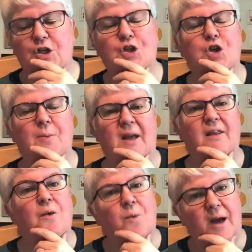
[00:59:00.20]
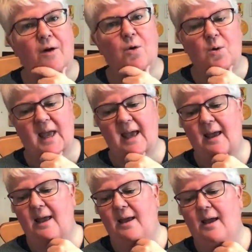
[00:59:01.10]
assuming that we are
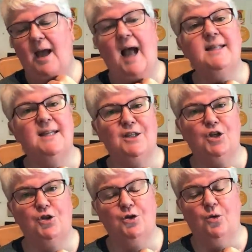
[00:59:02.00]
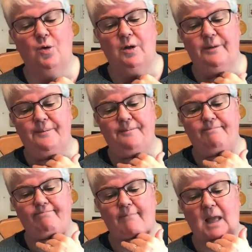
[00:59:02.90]
okay and in control.
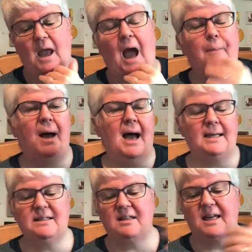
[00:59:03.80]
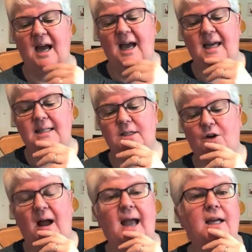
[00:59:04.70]
A mask that hides your
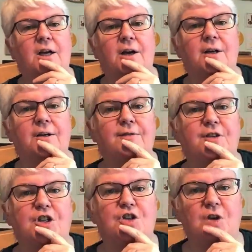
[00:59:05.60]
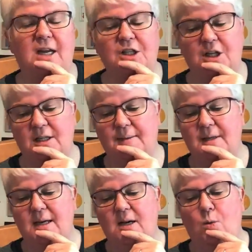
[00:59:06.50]
anger, frustration,
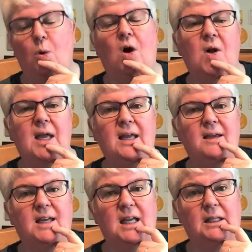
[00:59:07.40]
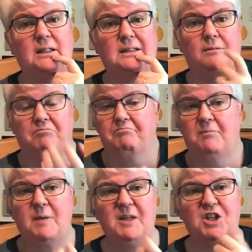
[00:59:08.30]
worry, guilt,
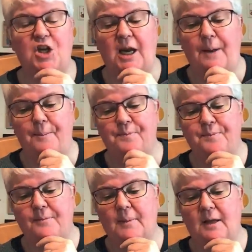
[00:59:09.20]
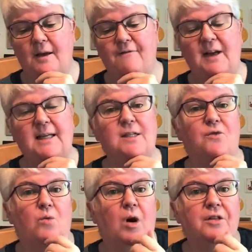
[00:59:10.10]
maybe shame, feelings of
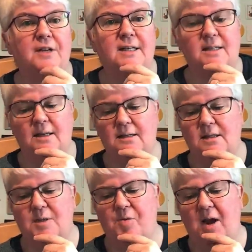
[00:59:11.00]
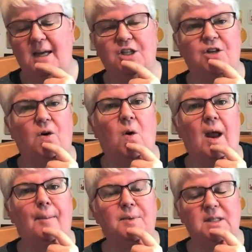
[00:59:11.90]
worthlessness, depression, or
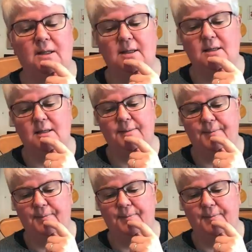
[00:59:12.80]
emptiness.